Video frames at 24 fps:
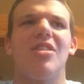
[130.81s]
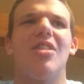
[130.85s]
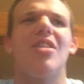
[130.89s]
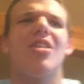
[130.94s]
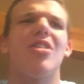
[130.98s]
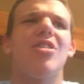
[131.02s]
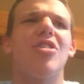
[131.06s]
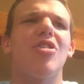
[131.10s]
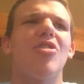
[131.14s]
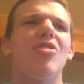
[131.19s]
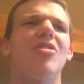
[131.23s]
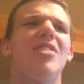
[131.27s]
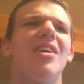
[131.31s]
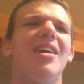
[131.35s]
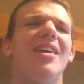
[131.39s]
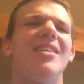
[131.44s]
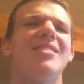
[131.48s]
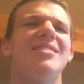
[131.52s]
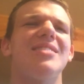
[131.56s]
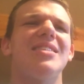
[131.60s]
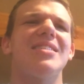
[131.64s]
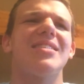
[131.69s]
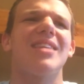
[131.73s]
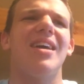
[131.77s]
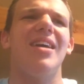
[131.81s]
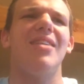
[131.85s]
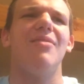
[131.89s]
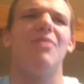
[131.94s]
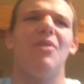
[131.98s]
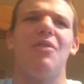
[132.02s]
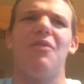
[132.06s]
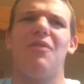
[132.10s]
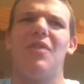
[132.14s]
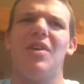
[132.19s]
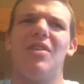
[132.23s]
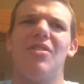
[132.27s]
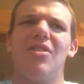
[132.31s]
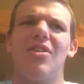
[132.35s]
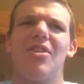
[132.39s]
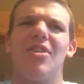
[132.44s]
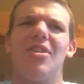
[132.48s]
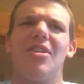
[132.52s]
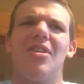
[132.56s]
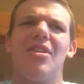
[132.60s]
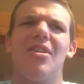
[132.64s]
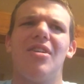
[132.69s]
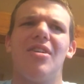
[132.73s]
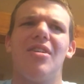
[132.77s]
The third case is kind of a
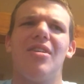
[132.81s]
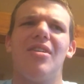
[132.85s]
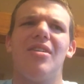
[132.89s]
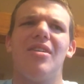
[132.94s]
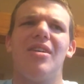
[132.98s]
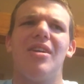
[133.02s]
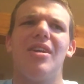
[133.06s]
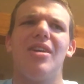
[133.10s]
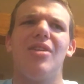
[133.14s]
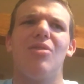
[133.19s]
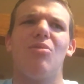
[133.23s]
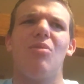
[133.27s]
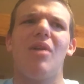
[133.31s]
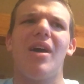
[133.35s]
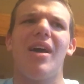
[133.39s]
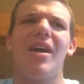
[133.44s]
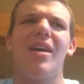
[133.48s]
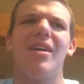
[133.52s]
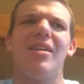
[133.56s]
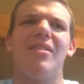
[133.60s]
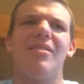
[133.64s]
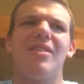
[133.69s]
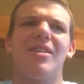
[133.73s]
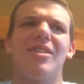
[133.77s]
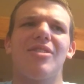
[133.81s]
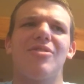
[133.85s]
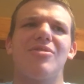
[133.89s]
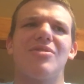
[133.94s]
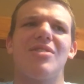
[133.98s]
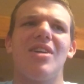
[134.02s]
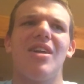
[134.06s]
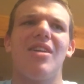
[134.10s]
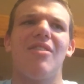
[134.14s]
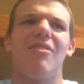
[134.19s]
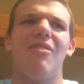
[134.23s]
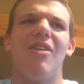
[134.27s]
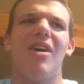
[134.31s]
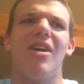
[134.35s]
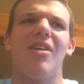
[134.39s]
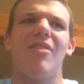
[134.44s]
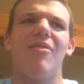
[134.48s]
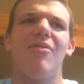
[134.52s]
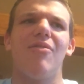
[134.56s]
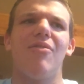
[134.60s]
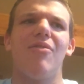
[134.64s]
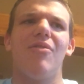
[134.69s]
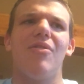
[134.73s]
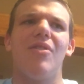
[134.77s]
filler, in a way. Like there's not a lot
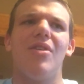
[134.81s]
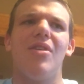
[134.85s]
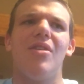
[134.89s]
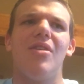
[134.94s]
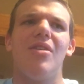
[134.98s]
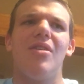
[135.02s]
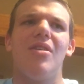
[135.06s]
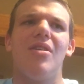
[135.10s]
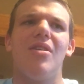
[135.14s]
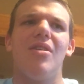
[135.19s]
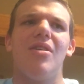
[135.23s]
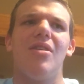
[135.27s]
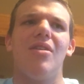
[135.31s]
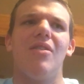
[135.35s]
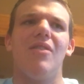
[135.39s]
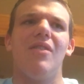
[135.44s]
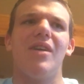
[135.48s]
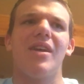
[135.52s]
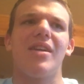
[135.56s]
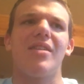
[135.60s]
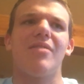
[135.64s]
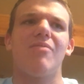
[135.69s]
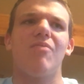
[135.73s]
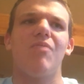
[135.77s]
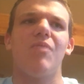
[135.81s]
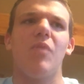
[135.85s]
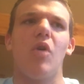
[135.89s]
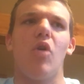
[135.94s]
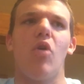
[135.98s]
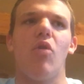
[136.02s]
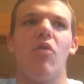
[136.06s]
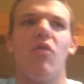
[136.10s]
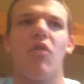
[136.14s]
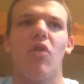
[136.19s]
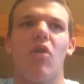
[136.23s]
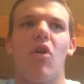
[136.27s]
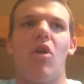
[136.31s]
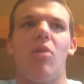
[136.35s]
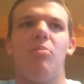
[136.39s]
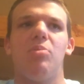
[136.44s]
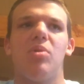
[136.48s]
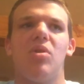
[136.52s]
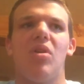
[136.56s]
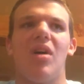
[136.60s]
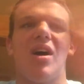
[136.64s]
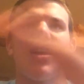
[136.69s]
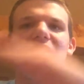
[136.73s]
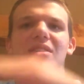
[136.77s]
of like overall
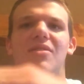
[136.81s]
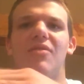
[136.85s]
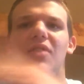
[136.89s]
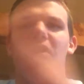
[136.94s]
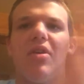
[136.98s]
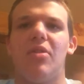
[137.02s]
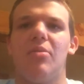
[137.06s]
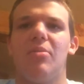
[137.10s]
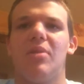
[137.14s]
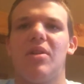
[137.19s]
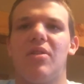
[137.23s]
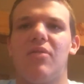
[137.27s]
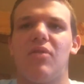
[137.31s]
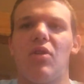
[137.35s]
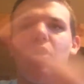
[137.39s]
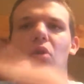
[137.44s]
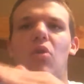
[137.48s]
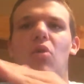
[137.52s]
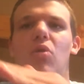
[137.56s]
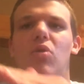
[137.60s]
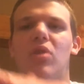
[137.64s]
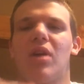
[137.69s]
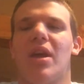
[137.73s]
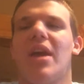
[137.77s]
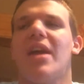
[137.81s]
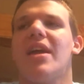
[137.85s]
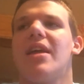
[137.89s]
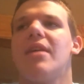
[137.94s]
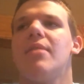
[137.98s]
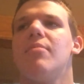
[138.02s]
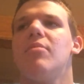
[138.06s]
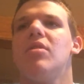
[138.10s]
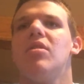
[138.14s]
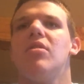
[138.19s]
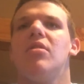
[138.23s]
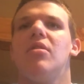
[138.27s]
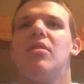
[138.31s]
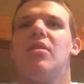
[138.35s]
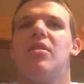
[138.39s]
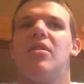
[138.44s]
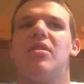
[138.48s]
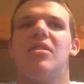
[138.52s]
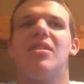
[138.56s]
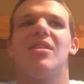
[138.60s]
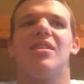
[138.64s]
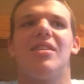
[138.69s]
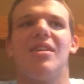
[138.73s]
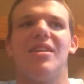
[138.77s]
plot development of the whole game
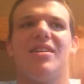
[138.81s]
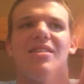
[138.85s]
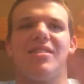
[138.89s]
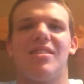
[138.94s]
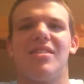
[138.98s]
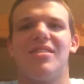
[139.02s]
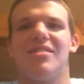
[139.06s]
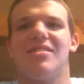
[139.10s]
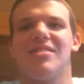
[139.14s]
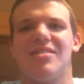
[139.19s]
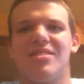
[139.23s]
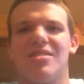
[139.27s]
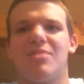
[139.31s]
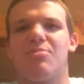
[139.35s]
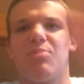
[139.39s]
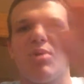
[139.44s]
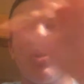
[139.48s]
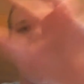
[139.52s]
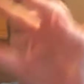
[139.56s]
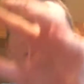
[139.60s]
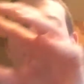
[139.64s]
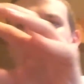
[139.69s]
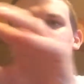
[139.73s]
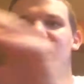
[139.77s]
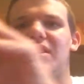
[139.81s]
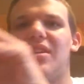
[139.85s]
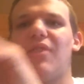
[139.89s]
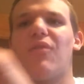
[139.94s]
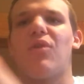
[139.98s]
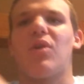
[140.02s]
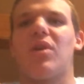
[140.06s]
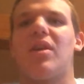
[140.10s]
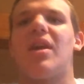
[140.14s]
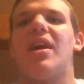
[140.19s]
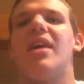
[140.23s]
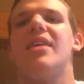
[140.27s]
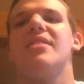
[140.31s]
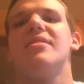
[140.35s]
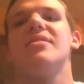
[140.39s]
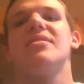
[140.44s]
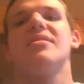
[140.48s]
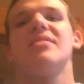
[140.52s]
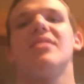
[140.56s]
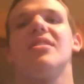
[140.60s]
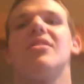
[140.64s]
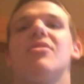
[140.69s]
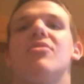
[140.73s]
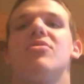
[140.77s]
because it's split up into different
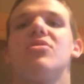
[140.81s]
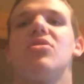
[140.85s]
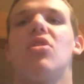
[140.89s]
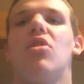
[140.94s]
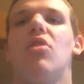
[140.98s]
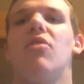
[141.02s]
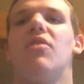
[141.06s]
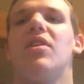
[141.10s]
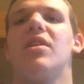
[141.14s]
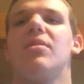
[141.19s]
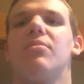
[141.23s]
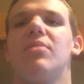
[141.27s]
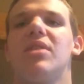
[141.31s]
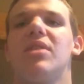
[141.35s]
cases that you're solving.